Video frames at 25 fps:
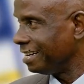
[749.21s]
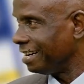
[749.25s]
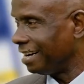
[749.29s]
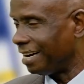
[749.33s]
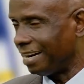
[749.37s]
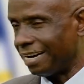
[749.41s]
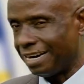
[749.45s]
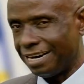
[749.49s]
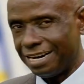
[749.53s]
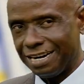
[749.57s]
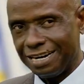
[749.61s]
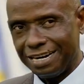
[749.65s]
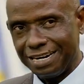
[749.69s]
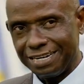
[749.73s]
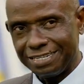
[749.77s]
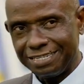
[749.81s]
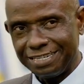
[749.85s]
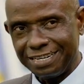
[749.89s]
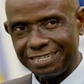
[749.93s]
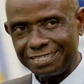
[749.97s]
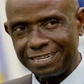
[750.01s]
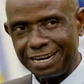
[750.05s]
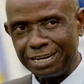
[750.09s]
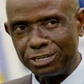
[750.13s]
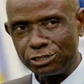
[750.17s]
They are
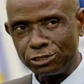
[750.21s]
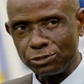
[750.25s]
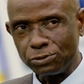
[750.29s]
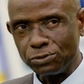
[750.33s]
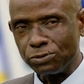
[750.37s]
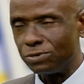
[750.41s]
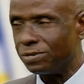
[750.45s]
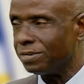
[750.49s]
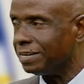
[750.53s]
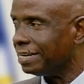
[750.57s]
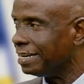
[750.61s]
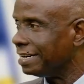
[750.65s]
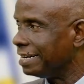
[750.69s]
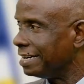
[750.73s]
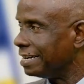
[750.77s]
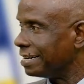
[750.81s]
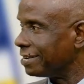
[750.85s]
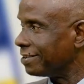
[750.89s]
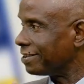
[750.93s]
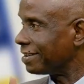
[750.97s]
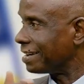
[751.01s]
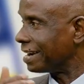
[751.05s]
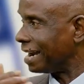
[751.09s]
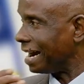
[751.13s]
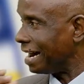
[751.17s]
trying to
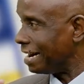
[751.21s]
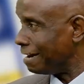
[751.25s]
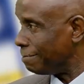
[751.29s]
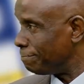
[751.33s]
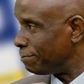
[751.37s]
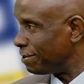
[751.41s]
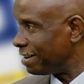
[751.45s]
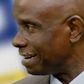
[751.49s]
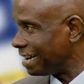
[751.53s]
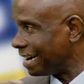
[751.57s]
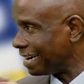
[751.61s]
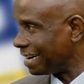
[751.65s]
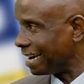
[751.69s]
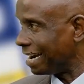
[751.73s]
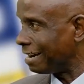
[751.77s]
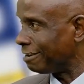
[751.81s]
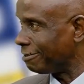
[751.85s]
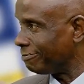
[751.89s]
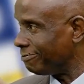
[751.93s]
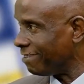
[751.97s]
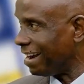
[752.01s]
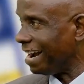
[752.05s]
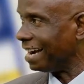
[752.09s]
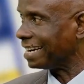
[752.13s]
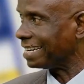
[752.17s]
recalibrate that kind
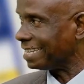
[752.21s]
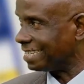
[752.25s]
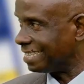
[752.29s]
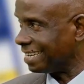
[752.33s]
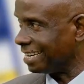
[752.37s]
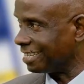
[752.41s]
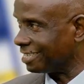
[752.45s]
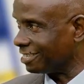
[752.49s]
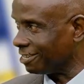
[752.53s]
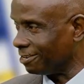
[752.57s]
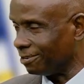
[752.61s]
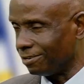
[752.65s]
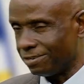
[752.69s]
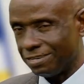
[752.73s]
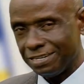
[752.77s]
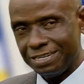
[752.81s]
of architecture